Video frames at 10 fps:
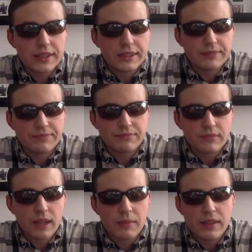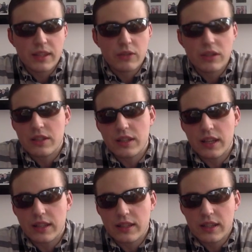the Quinchi
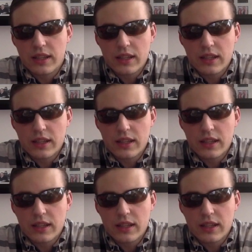that